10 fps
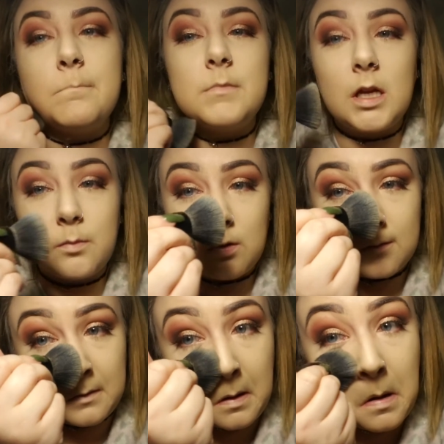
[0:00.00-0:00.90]

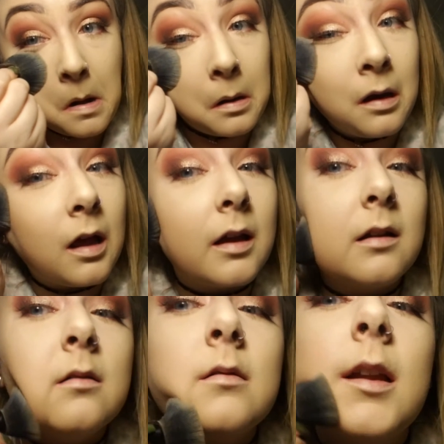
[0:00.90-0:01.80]
table light
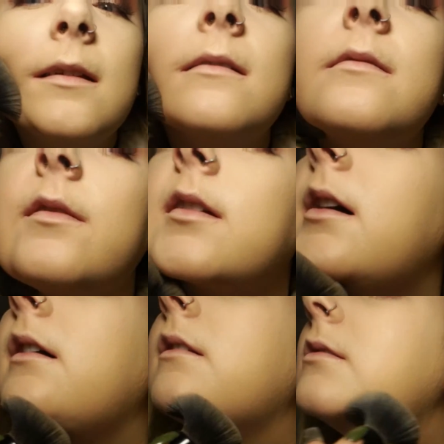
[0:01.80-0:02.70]
they use for
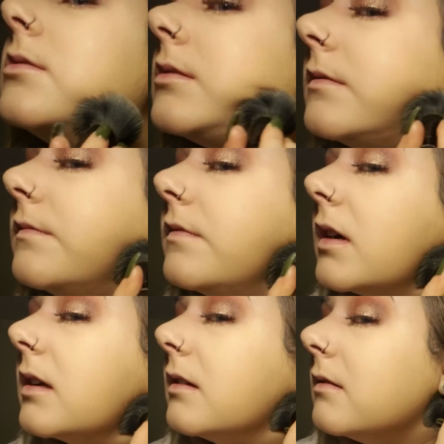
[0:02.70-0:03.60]
college to
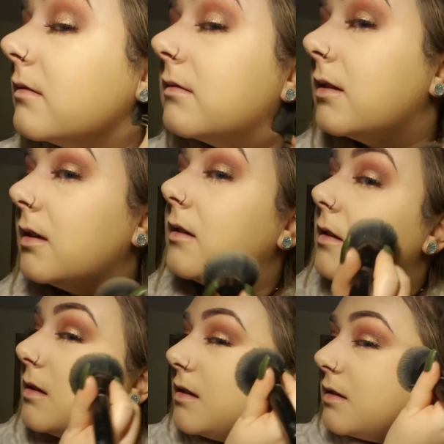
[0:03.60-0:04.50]
fucking
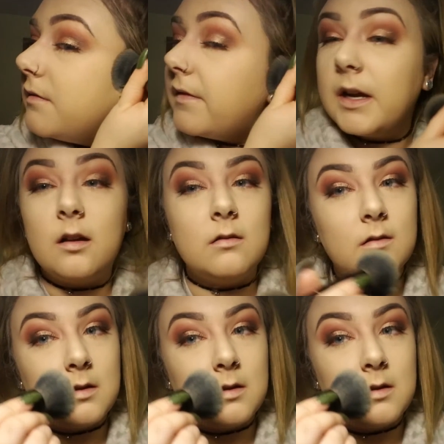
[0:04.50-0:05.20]
fail